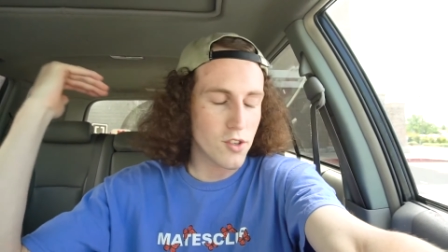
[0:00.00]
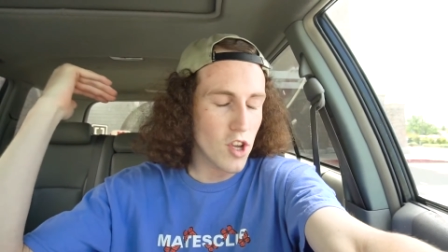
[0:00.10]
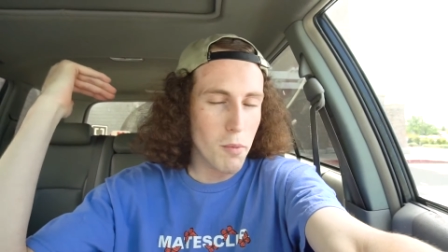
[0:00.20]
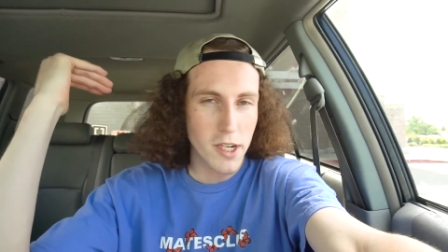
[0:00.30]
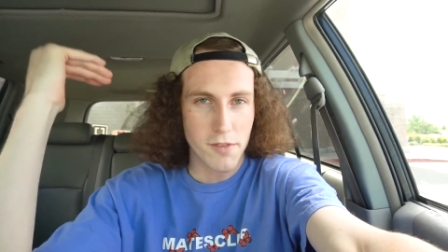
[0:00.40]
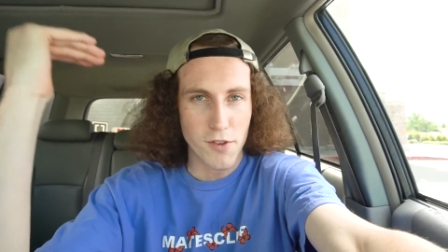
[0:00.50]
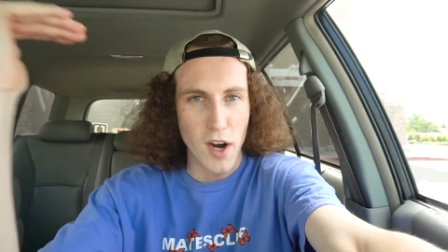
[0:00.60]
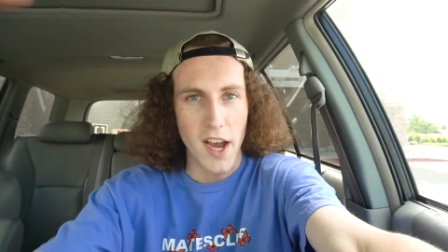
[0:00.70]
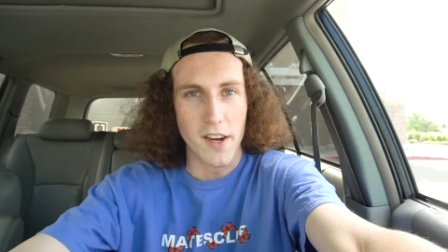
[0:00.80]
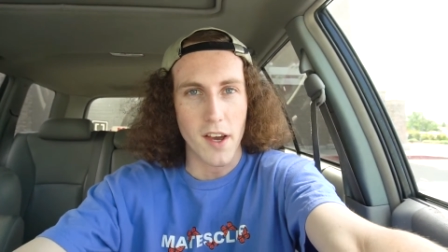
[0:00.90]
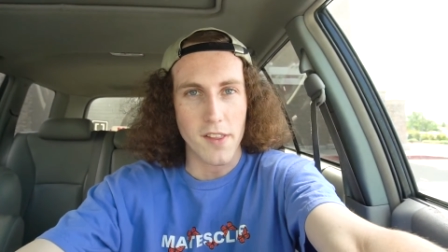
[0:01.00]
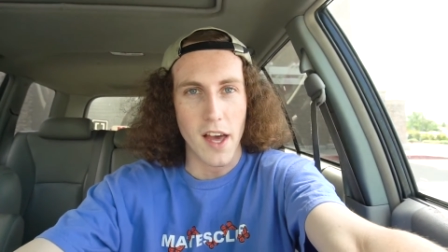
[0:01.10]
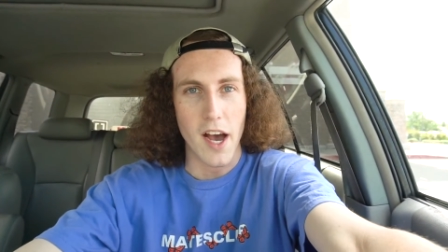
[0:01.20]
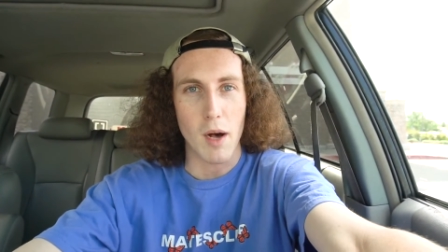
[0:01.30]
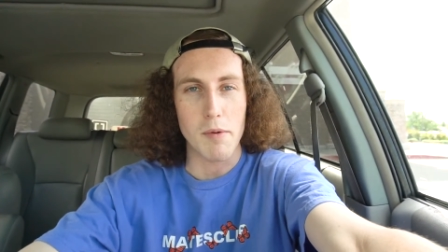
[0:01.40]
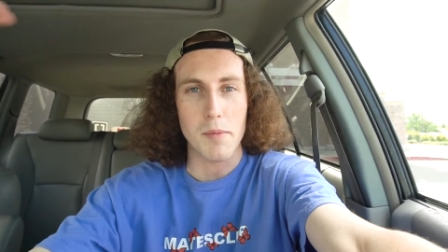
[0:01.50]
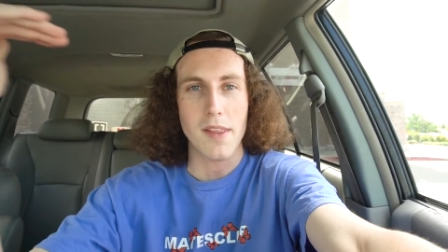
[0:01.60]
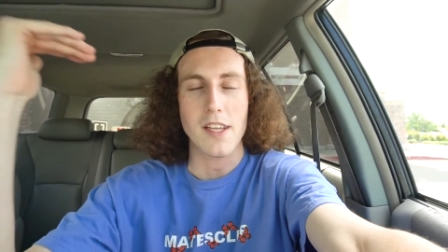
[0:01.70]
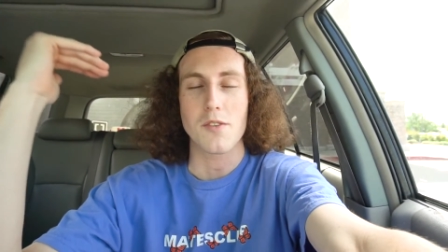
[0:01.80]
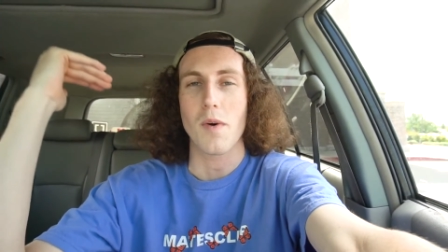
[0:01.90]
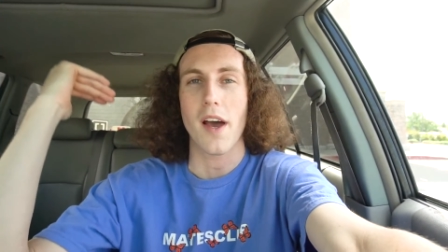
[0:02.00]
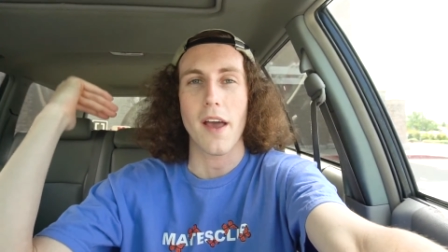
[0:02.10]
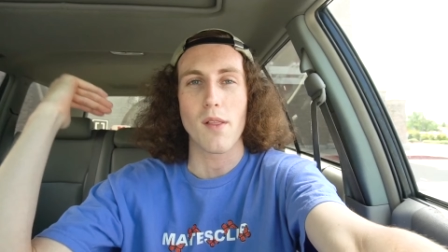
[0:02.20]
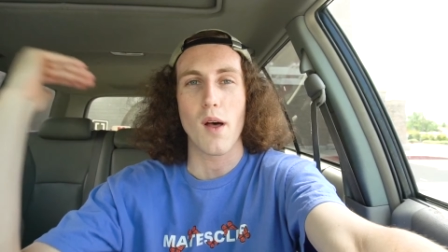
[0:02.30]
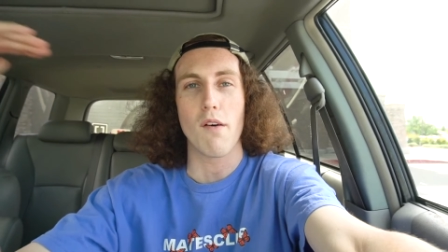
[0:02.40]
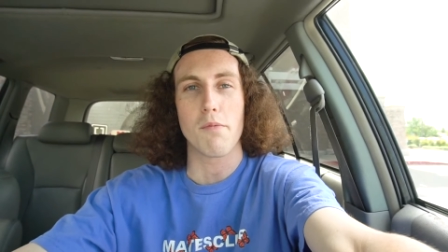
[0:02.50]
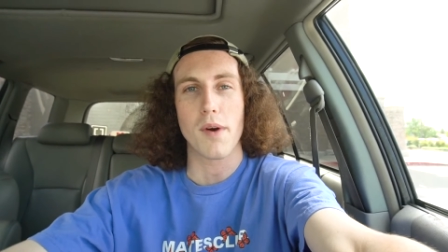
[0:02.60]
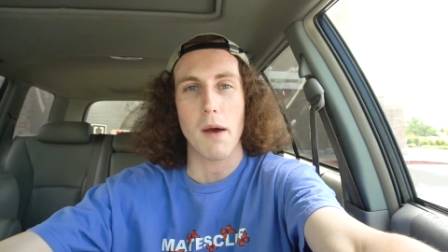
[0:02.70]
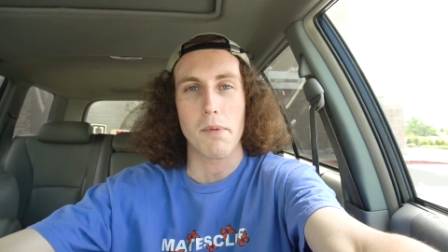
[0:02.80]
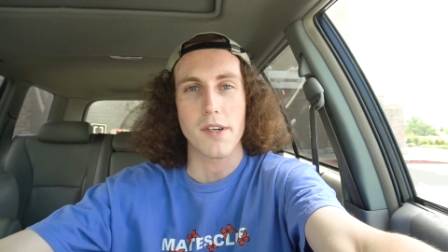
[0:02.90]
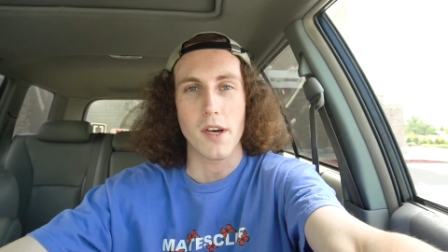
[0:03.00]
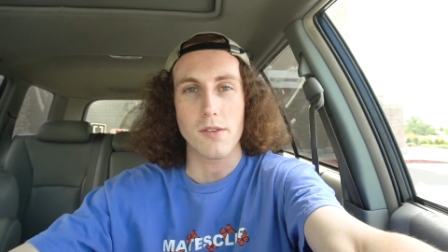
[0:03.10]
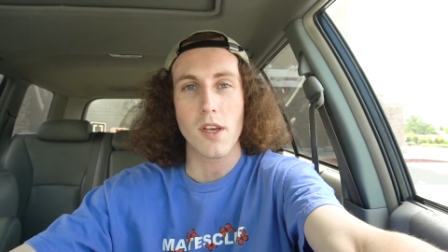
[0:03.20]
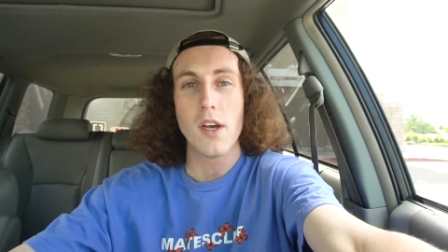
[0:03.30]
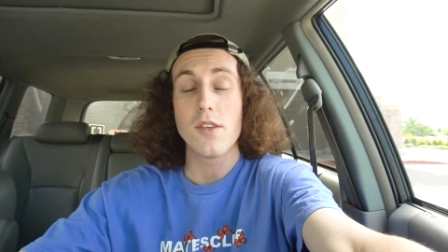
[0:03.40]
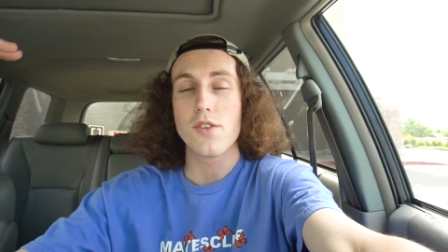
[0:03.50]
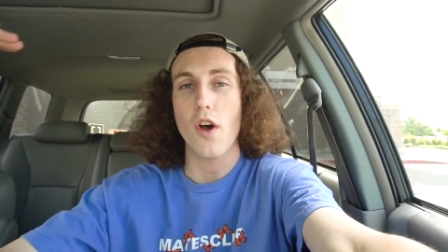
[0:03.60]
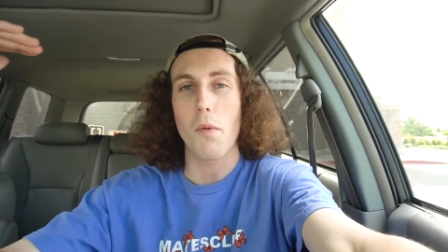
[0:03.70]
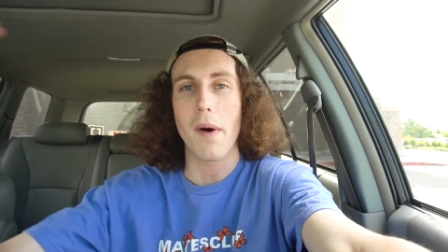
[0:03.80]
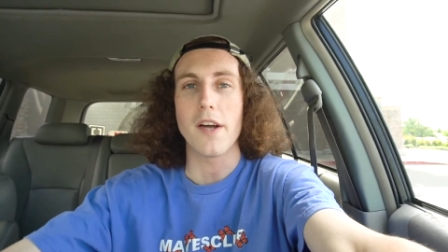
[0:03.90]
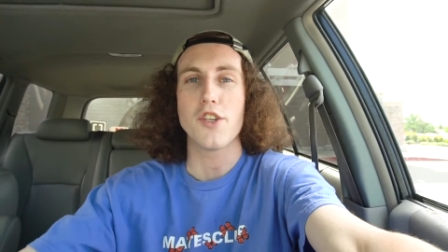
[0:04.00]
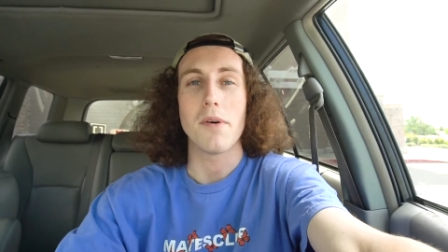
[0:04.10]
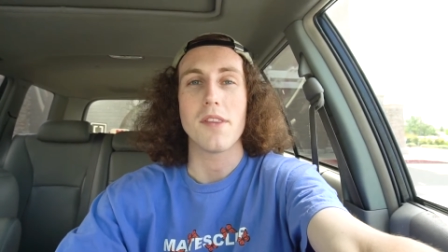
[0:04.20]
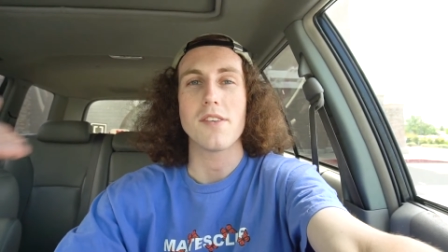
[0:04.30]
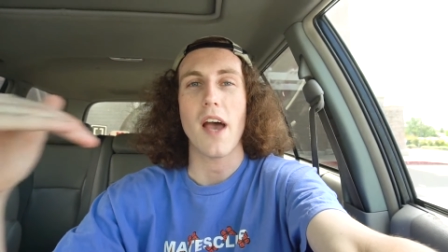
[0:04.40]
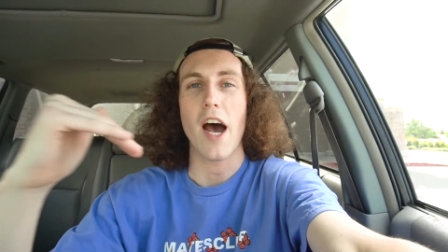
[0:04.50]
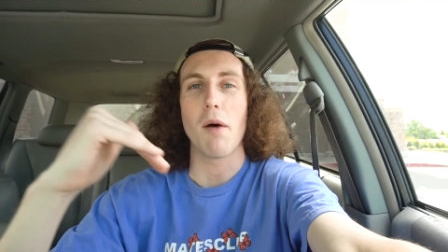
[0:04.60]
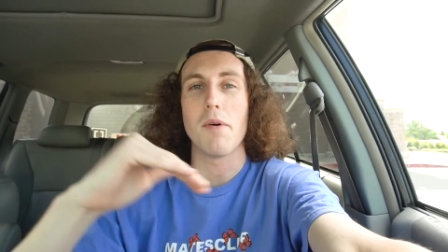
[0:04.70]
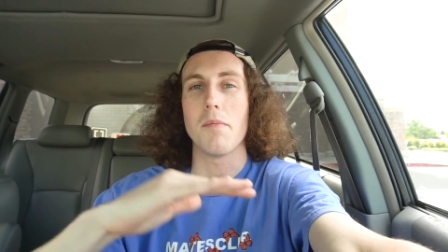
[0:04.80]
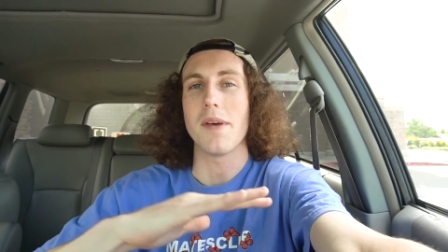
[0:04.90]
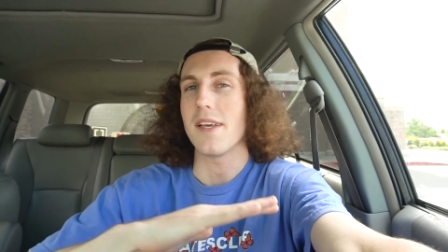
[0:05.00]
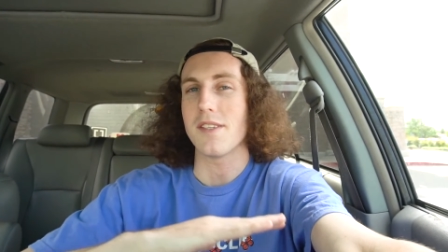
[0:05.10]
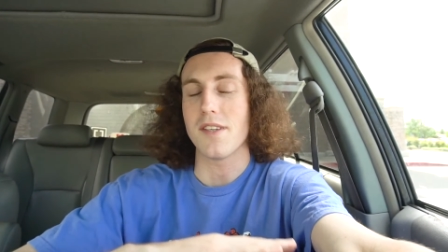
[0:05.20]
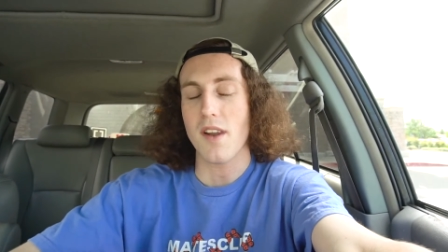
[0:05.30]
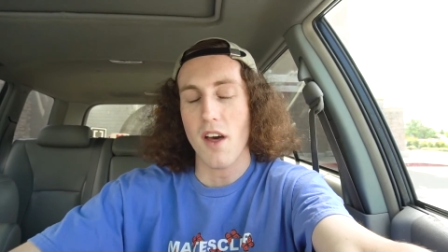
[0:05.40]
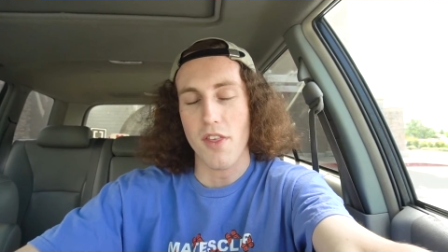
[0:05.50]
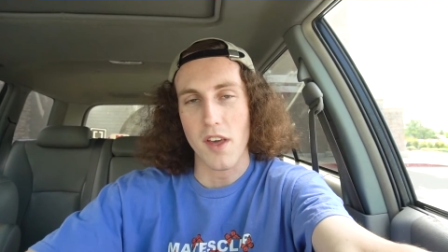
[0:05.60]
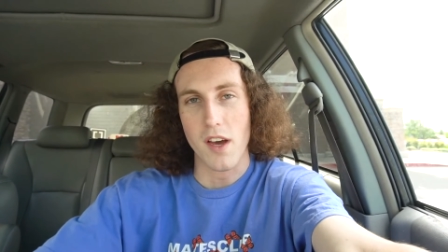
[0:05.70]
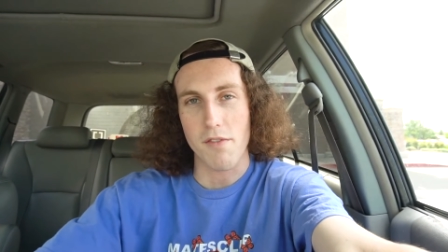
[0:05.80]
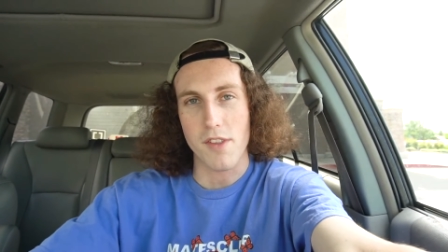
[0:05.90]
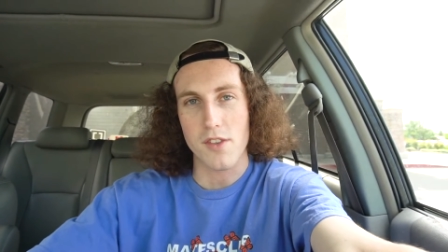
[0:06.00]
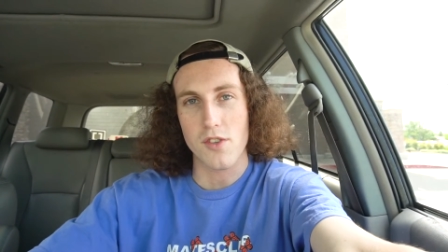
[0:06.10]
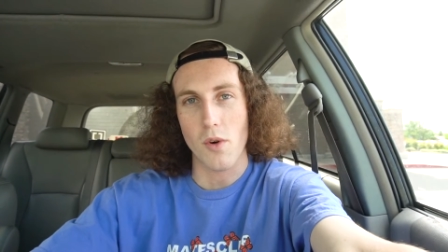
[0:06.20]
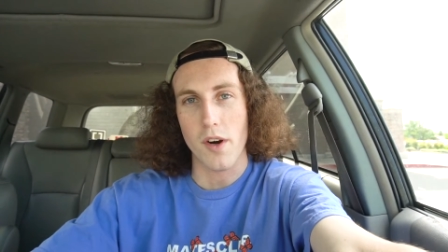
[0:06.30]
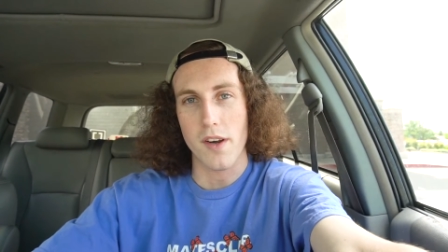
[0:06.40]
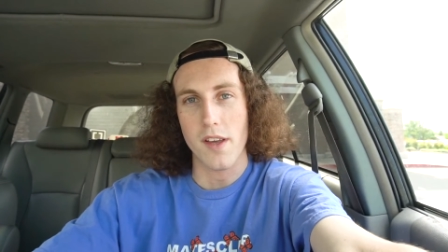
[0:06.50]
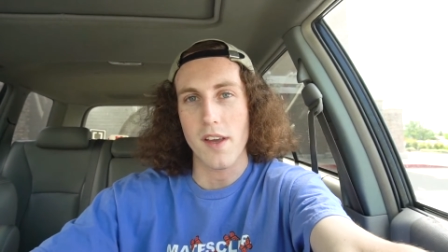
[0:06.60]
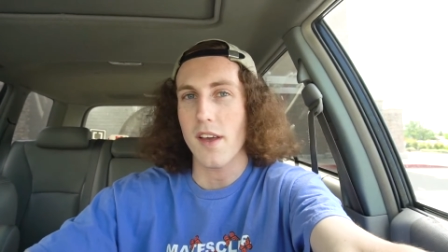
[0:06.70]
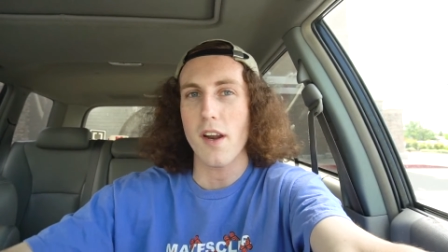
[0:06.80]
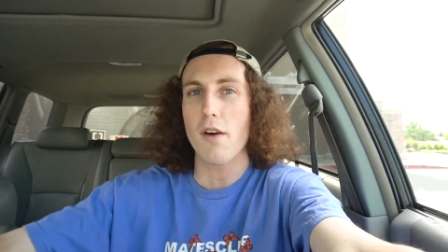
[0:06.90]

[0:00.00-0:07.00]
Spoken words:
so much variety on that album, and that's why I love Proper Dose so much. But this album is nothing of the sort. And